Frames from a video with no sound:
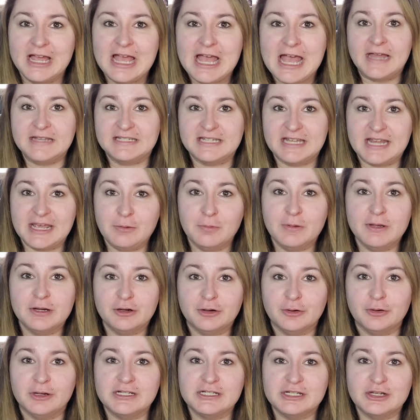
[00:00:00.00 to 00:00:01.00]
And today we are
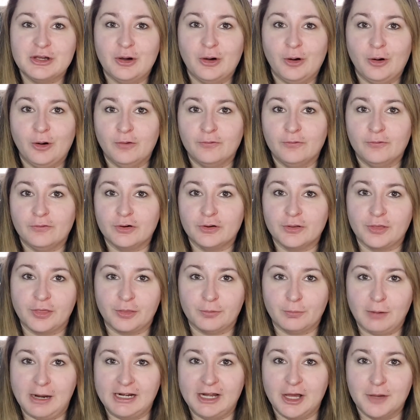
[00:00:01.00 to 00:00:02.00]
going to go over
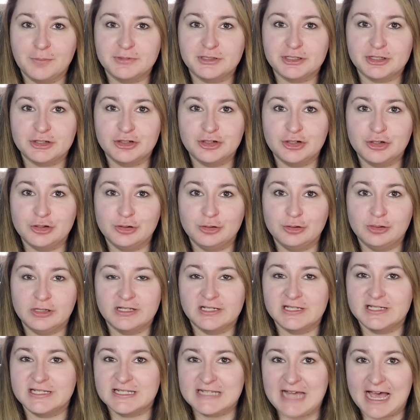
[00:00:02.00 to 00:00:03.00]
ThredUp's new
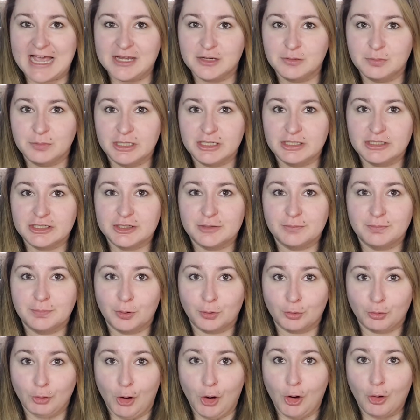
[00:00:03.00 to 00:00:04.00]
Consignment
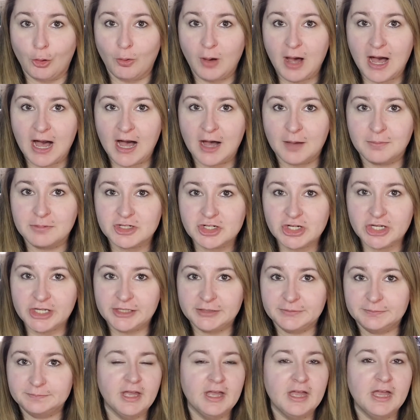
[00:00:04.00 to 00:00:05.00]
Pro
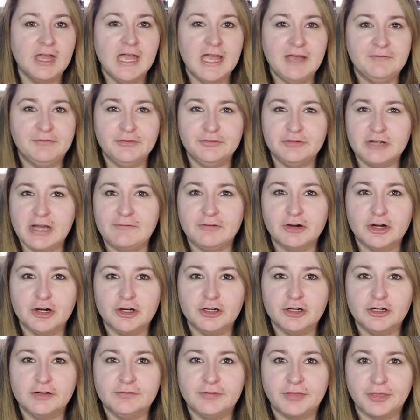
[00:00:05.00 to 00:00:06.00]
option. If you've never
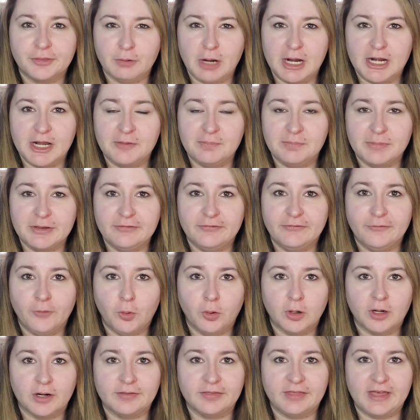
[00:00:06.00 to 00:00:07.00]
heard of ThredUp
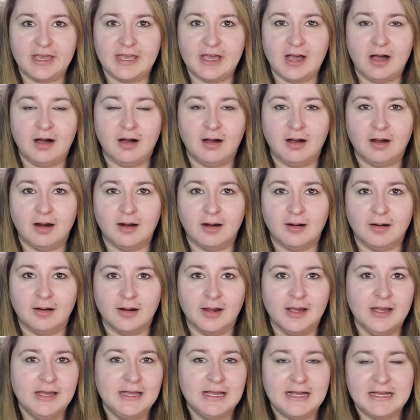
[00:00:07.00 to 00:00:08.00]
before, they
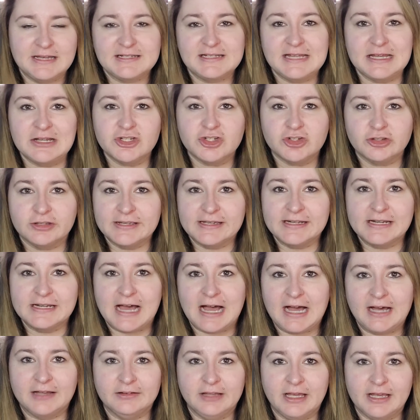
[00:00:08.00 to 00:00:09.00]
are essentially an
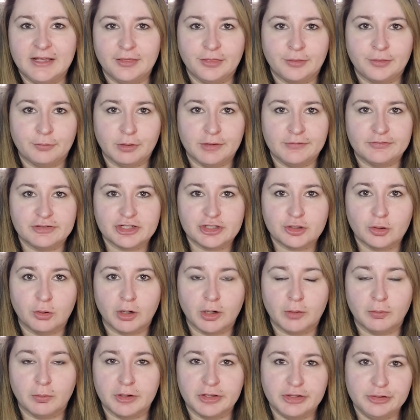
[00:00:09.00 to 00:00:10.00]
online thrift store
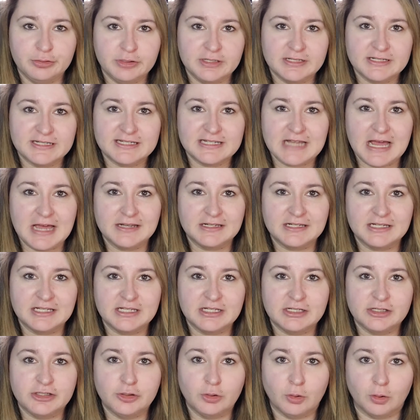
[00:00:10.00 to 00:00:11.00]
where you can send
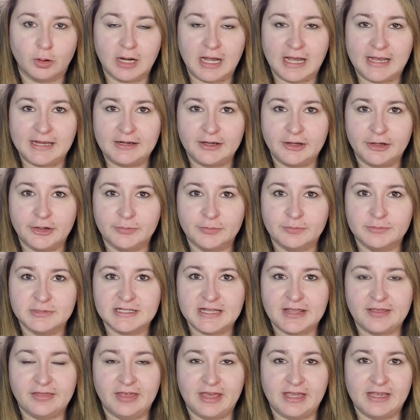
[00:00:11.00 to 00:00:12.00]
in your items.
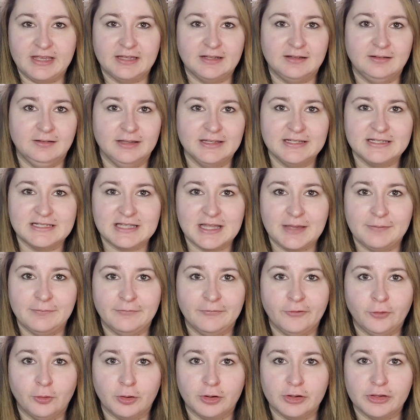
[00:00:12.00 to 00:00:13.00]
They can list them
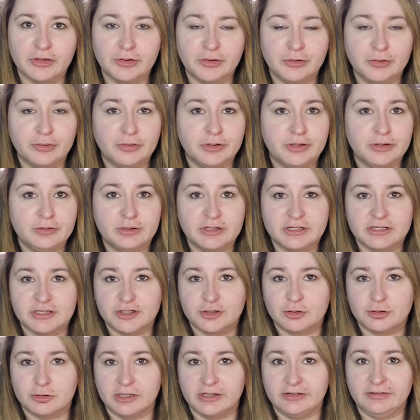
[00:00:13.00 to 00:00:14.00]
for you. You can
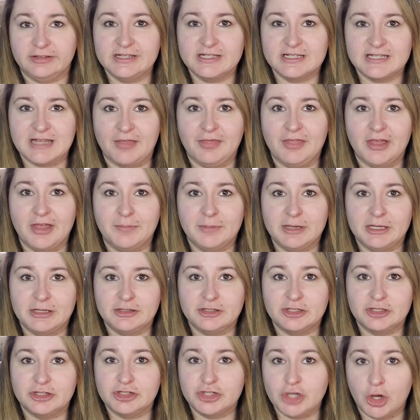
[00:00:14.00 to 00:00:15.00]
strictly send them in
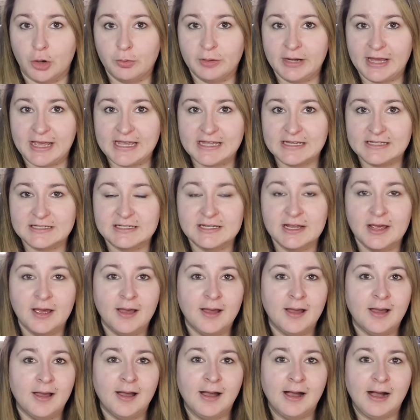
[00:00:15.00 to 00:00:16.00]
to donate.
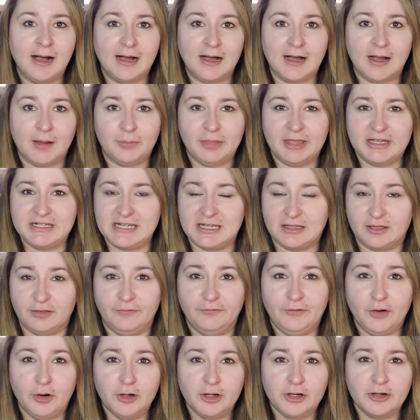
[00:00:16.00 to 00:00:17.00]
They take the
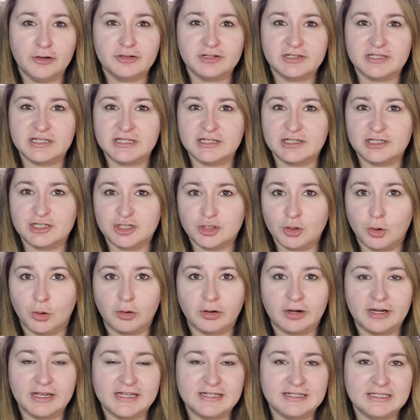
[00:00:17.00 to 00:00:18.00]
photos, they
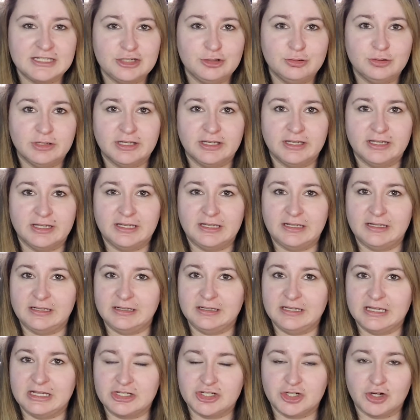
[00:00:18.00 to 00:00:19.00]
store it, you can
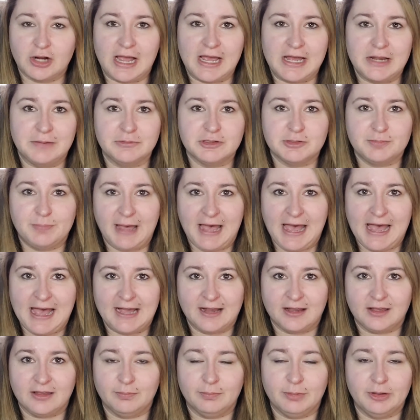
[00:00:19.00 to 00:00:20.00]
get your items
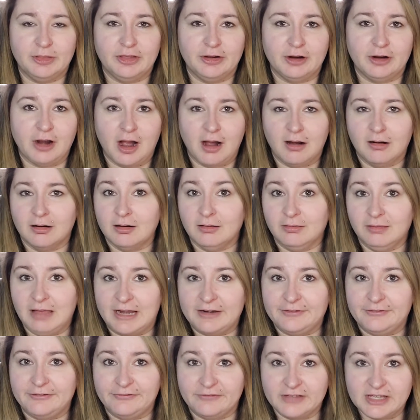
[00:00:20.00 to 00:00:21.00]
back, but there are a lot
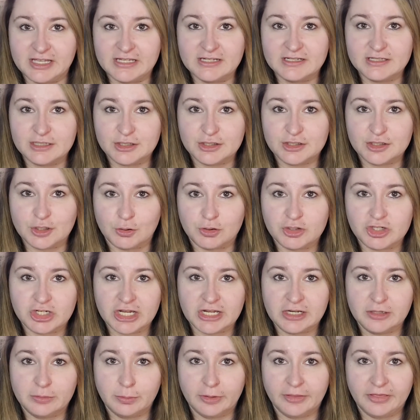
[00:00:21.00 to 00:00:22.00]
of fees
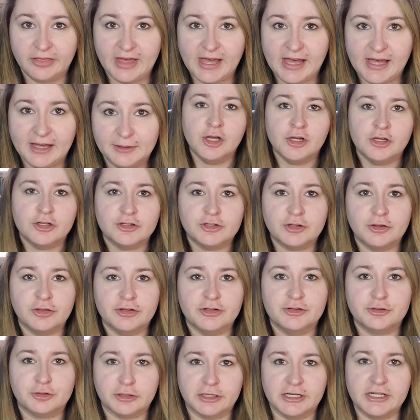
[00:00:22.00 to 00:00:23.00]
associated with that. So the
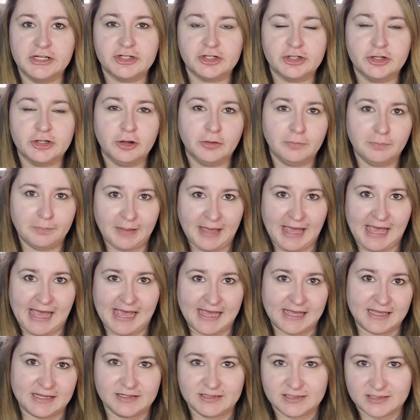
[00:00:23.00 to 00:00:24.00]
traditional
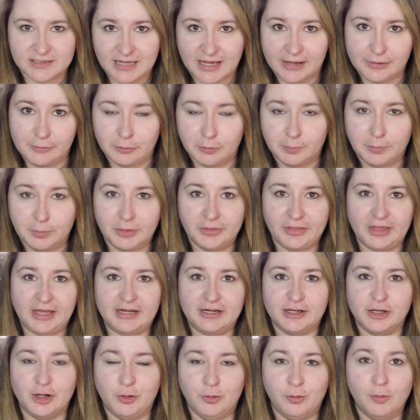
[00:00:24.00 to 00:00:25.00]
bags, I will put that
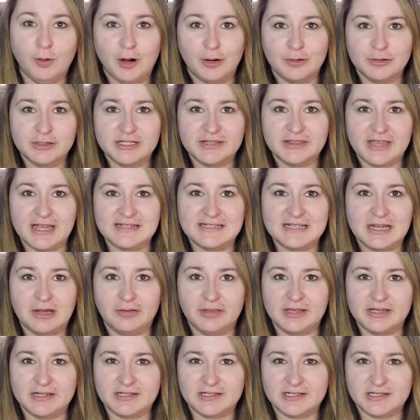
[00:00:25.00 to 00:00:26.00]
in quote, that's how
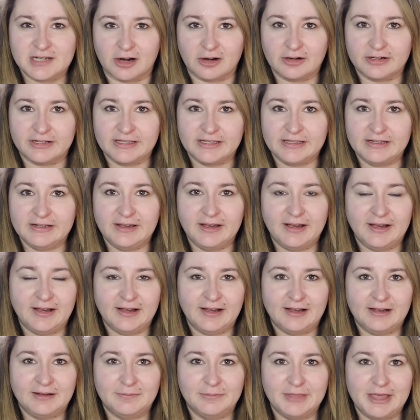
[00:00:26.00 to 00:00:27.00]
they started.
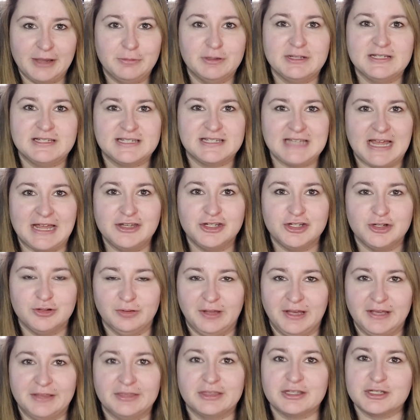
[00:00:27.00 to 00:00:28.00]
They would send you
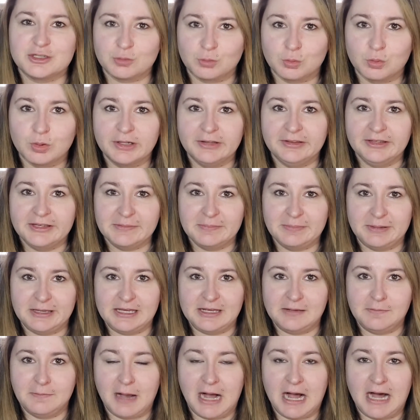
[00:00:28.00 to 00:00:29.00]
like this really
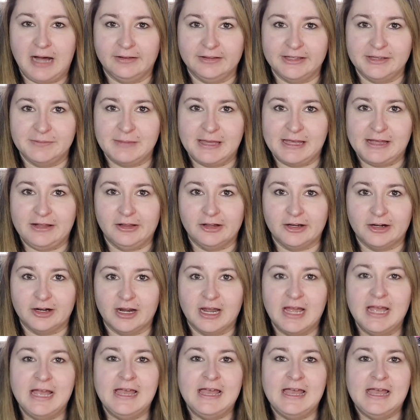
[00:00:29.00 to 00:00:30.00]
big poly
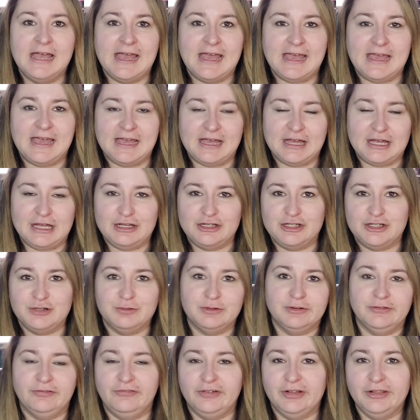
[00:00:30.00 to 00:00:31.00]
mailer and you
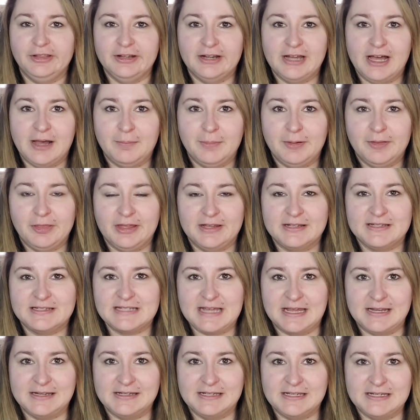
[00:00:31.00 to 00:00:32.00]
would fill it up and then
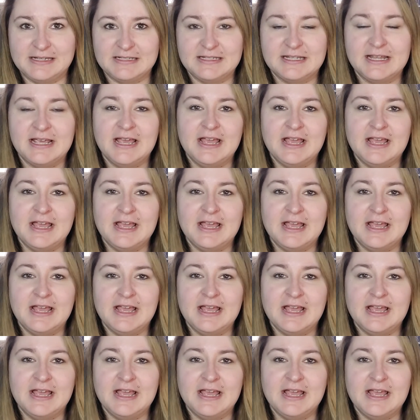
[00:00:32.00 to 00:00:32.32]
send it.